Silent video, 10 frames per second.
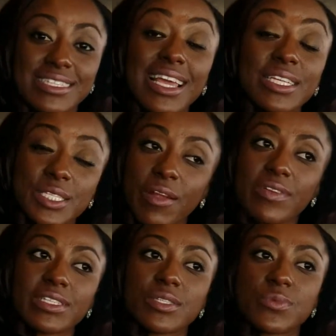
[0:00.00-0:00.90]
Yeah,
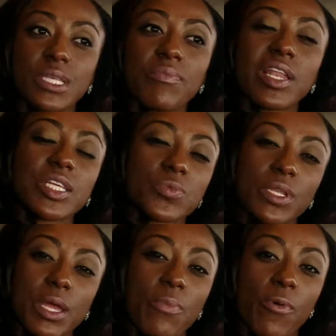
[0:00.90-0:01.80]
service is something that's
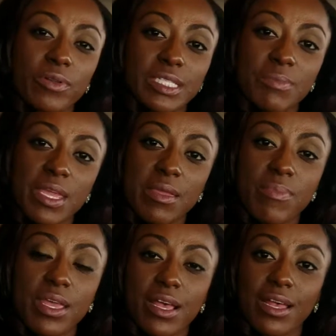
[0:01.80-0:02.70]
really important to me
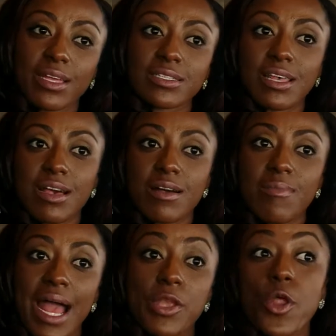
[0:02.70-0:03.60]
because
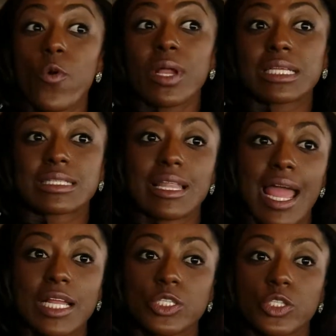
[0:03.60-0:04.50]
I know what it's
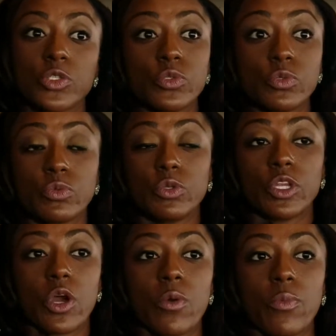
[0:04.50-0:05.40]
like to,
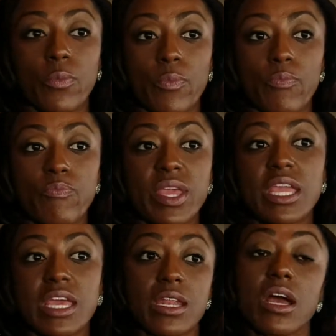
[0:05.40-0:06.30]
be
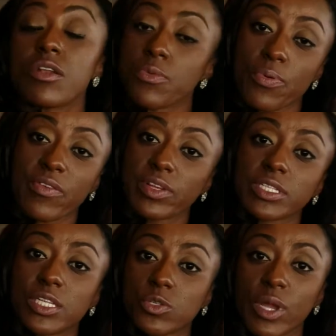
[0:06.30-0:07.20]
in an underprivileged
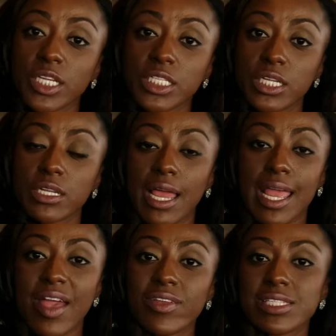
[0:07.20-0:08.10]
situation,
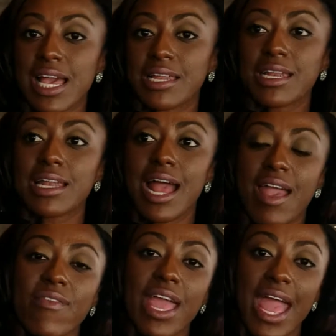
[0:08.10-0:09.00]
like having talent and not
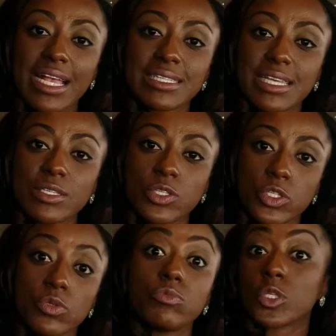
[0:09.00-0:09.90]
having access
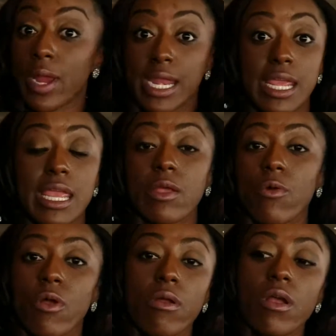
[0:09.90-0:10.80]
to training
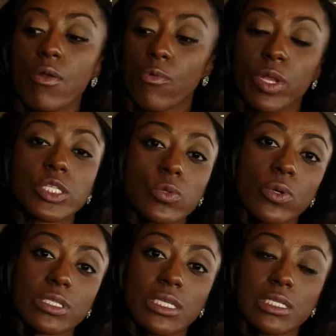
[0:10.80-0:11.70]
or
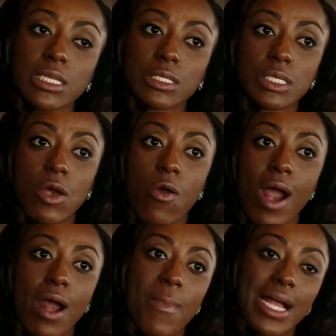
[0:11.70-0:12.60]
resources. And so
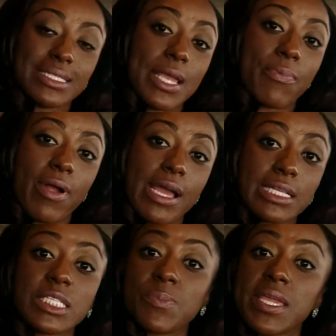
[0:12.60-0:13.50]
I take pride
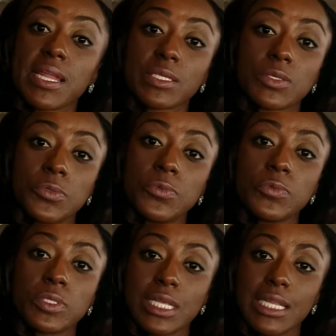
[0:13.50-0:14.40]
in speaking at
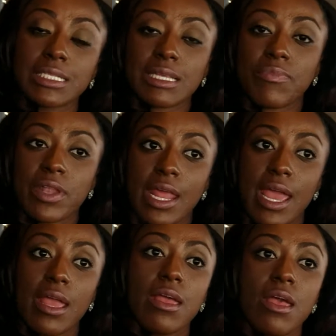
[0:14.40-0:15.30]
schools, and it's something
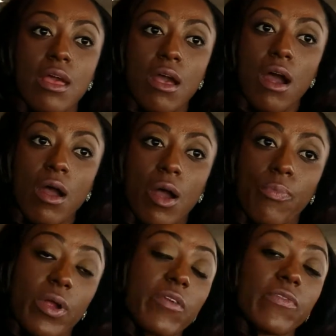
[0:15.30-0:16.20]

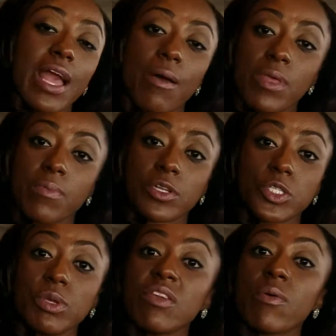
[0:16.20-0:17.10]
that prayerfully I'll be able to
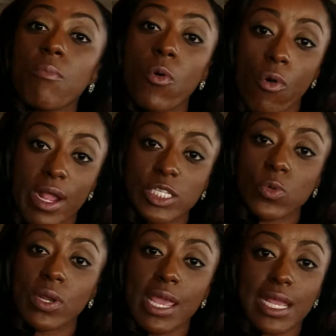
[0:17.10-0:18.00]
do even more in
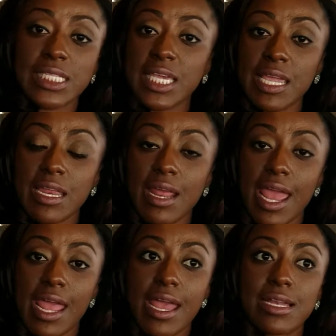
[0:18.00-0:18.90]
2018.
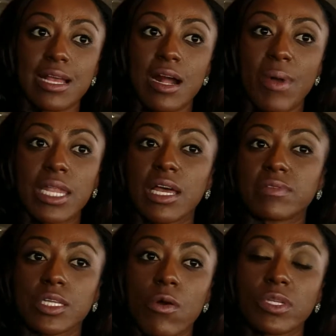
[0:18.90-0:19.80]
And I love
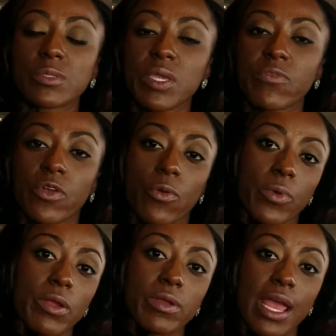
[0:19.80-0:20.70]
to go and speak for
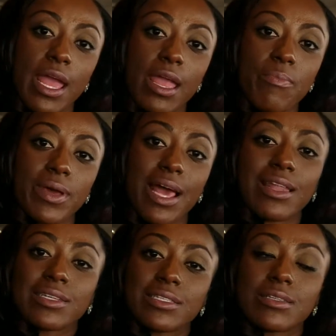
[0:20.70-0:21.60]
Career Day, but I
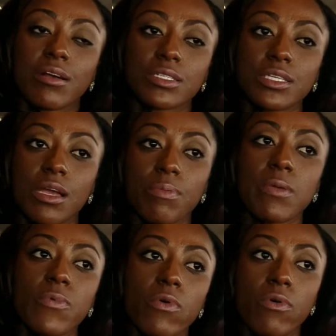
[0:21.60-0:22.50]
like to talk to young
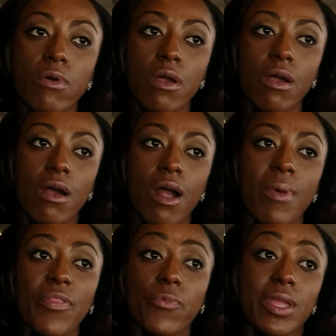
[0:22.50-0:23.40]
people
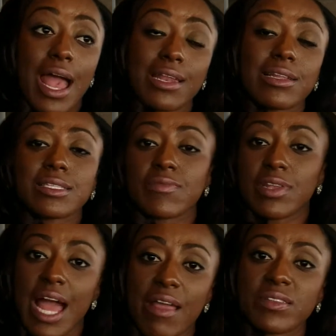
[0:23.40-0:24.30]
about the realities of
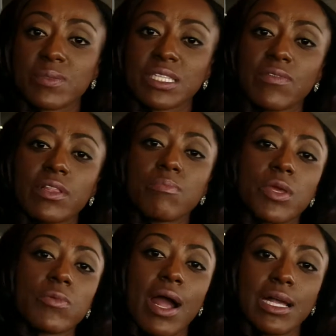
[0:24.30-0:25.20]
life, specifically
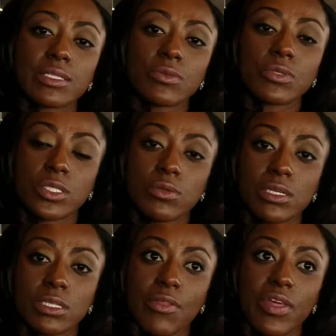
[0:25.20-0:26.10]
middle and high school
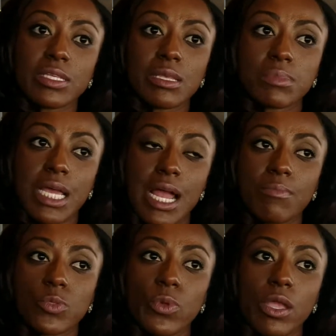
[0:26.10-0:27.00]
students. I think
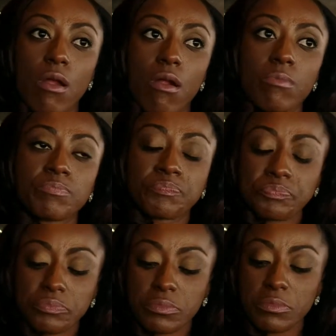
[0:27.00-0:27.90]
sometimes we are
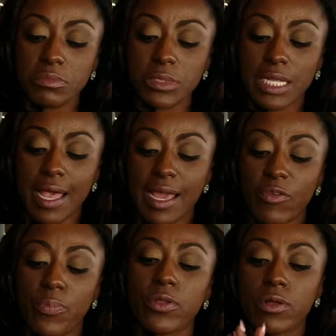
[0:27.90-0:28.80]
kind
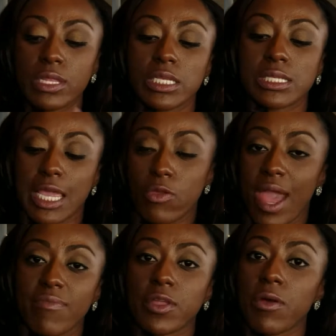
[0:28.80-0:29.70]
of put on this like you
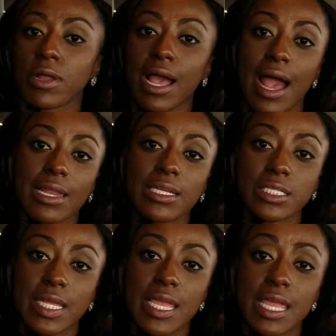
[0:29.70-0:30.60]
have to go to college
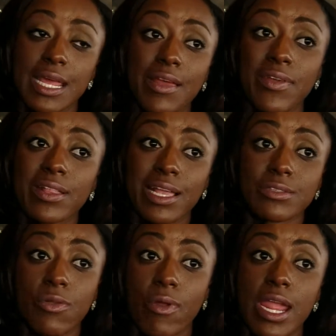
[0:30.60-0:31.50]
thing, and I think
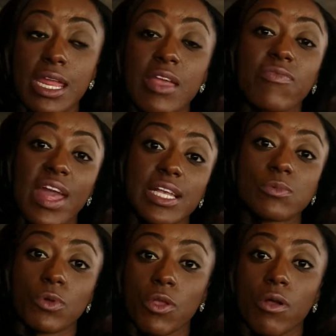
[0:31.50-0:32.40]
that's great if that's
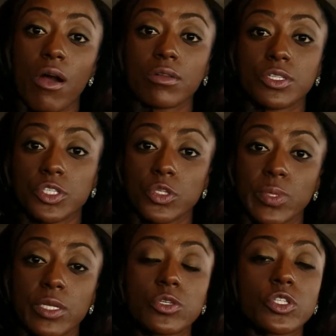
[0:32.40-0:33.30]
what you're called to do,
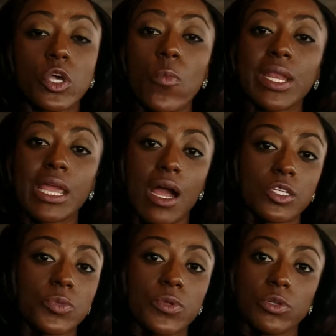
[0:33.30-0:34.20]
but there's so many
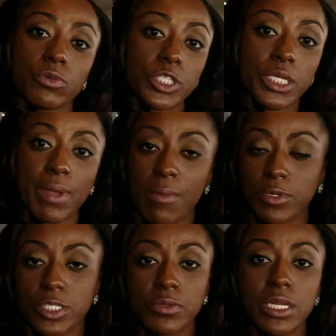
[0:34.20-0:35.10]
entrepreneurship
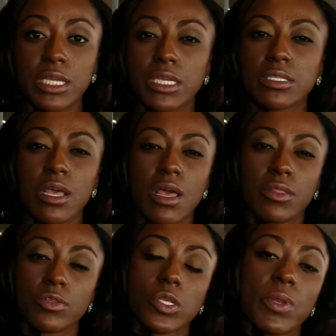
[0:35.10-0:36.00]
opportunities.
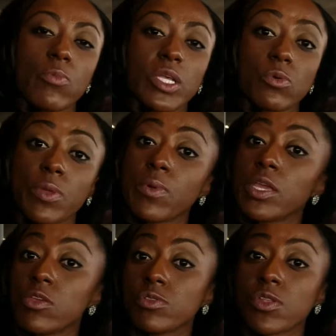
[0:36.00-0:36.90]
There's so many ways where people
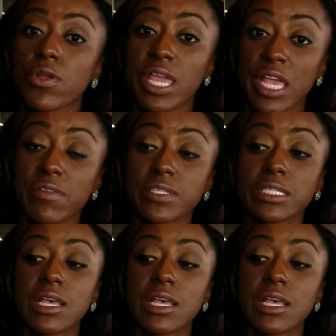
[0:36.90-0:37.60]
can use their gifts